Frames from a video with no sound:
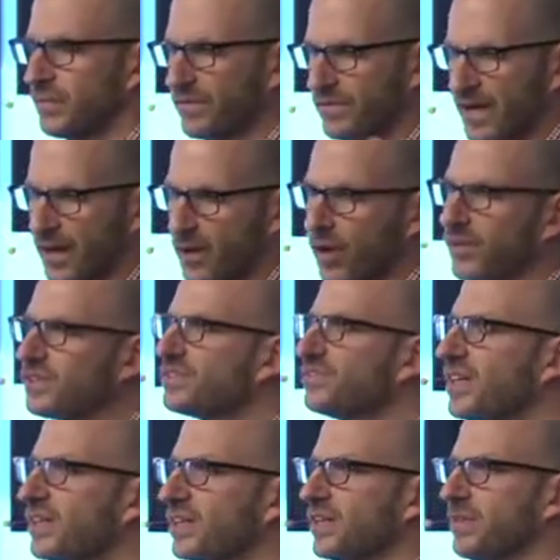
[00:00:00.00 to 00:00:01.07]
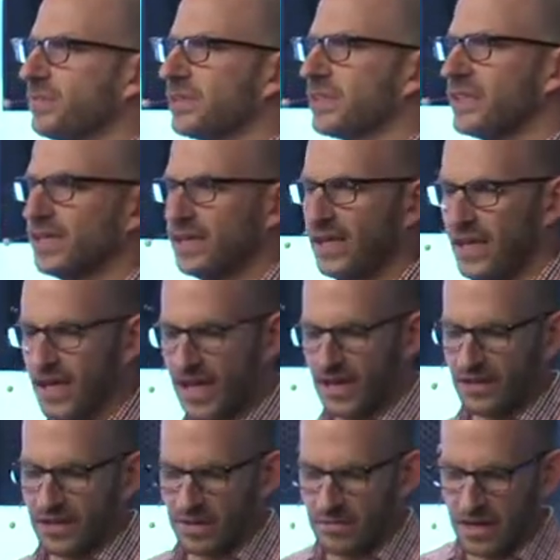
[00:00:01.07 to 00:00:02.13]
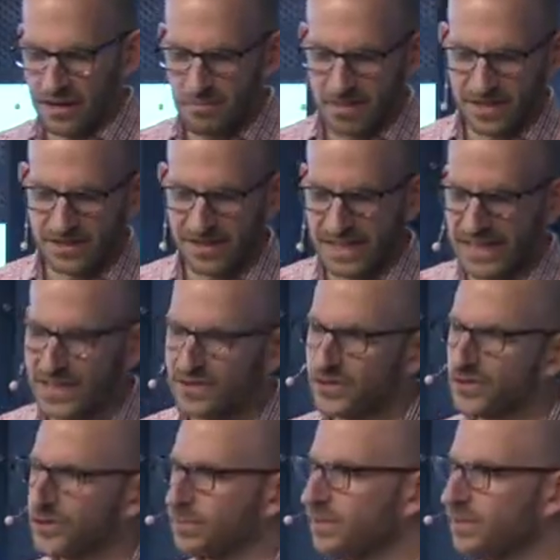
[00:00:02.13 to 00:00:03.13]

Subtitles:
We've got all this data coming in, and it makes it easier to